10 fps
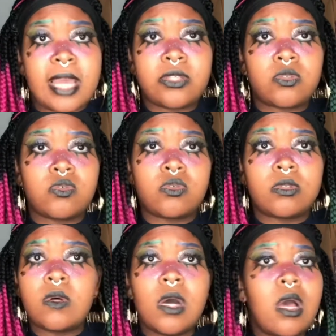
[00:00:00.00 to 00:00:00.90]
school,
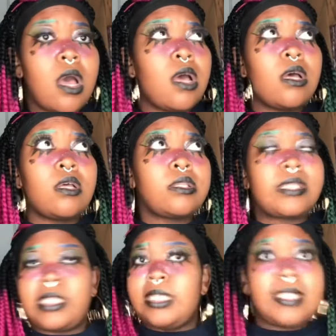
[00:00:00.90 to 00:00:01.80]

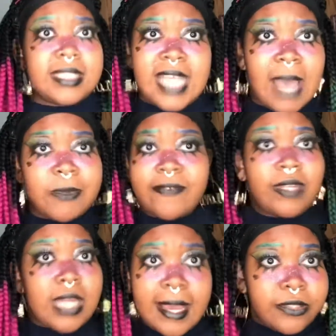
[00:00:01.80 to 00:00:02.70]
these things happen. Even in
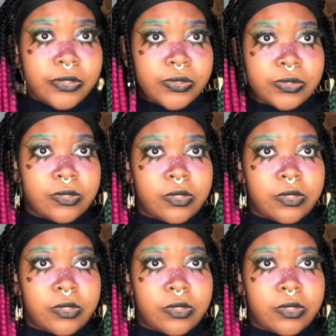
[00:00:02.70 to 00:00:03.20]
high school,